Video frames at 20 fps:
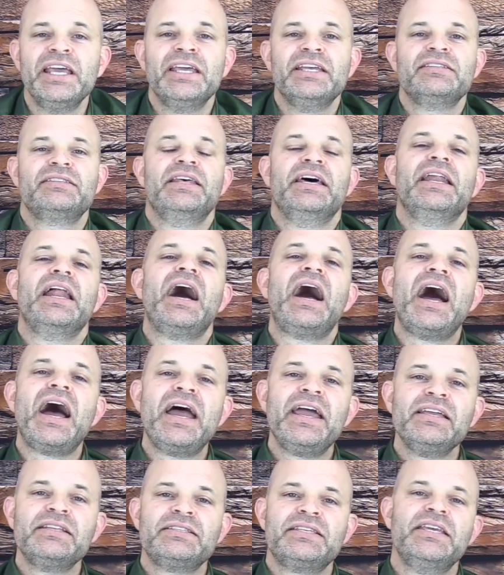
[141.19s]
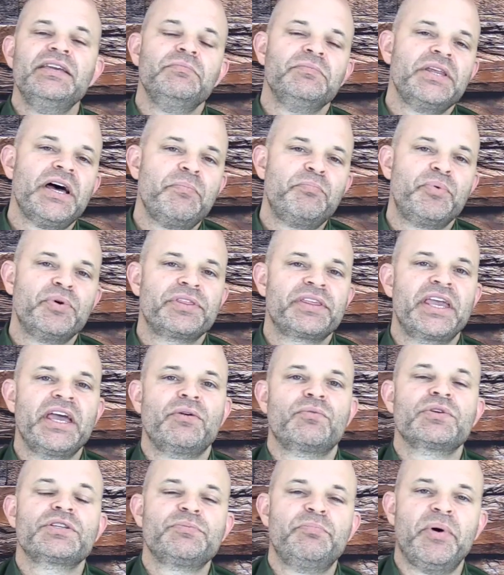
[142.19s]
is that I teamed up with
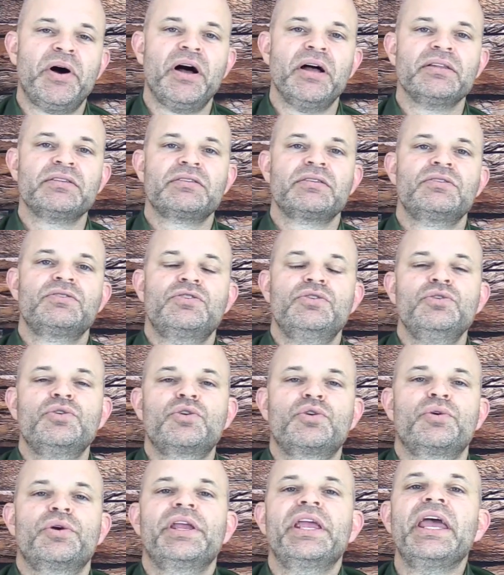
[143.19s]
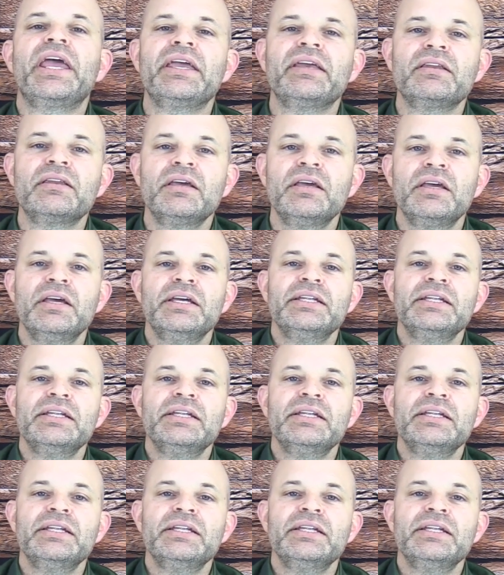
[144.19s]
GetResponse to create